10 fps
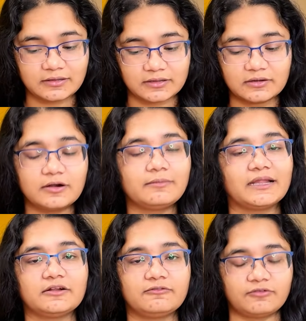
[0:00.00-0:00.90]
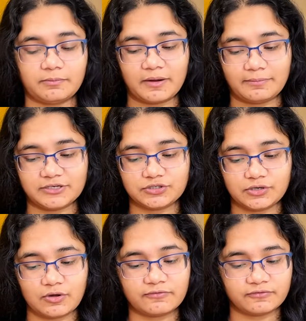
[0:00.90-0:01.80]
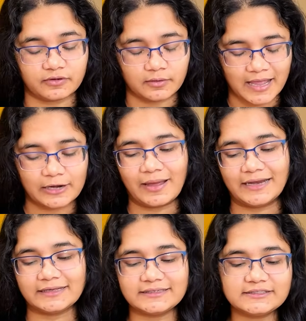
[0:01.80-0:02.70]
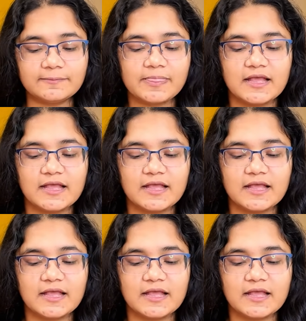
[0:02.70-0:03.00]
the third method for preparation of haloalkenes.